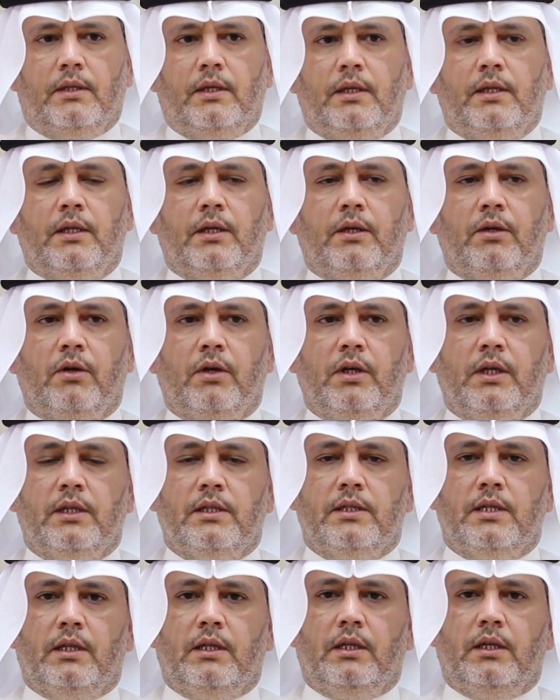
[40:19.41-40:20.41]
In the chronic
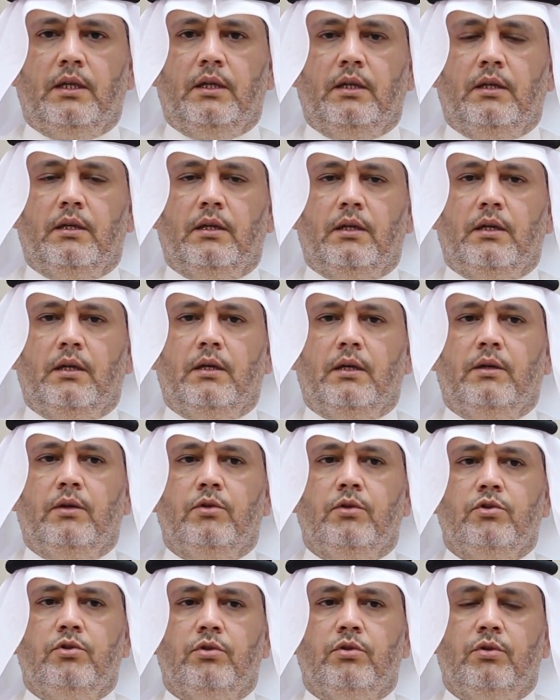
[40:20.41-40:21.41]
setting,
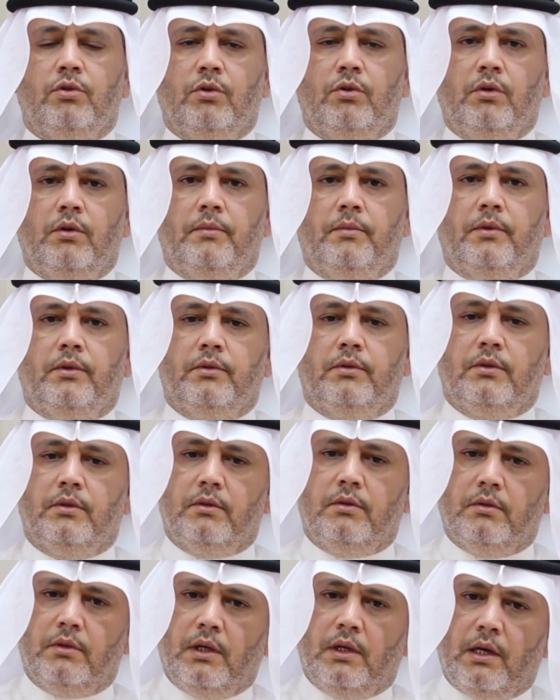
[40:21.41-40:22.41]
you should know about
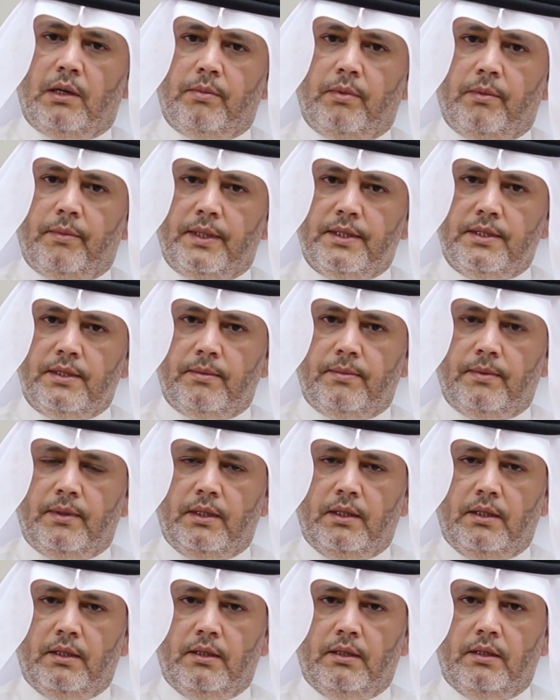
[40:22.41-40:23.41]

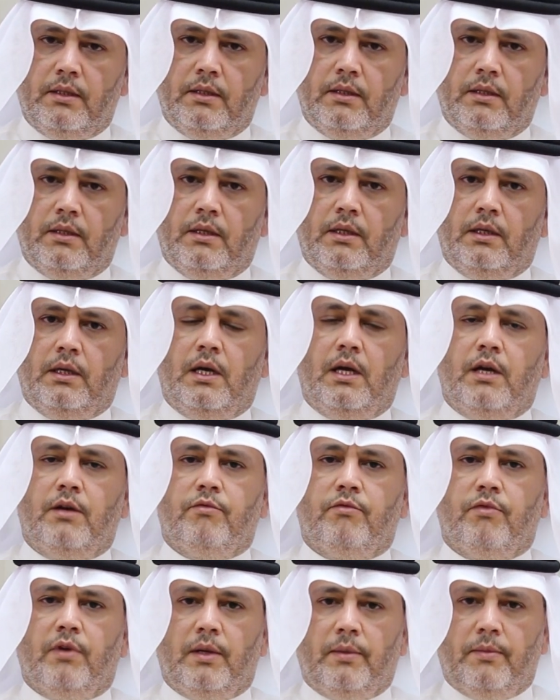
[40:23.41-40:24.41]
carbamazepine
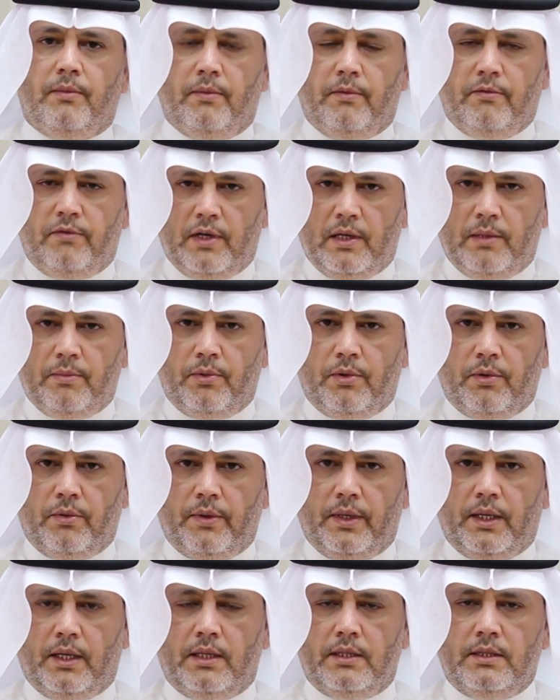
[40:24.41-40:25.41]
and
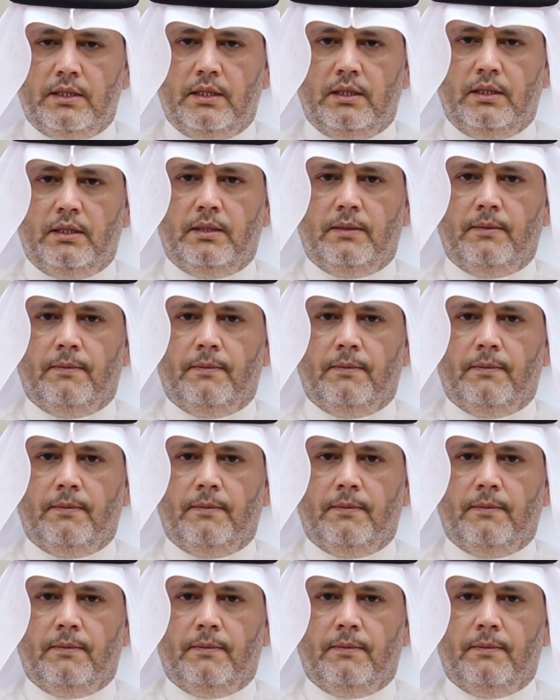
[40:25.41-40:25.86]
valproic acid.